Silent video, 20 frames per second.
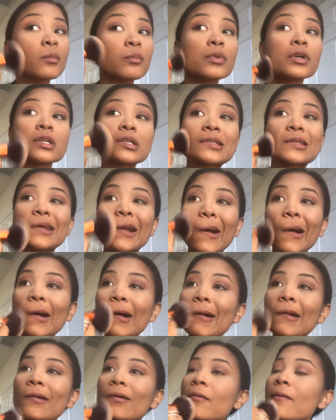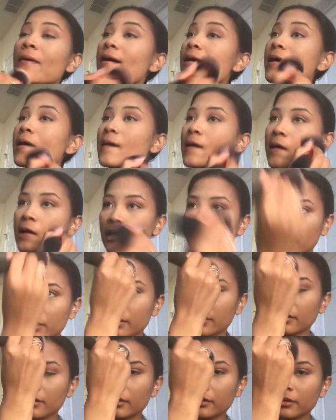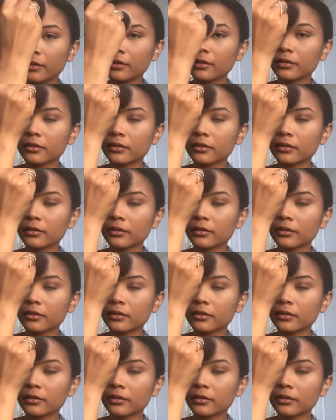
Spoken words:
brush it all away.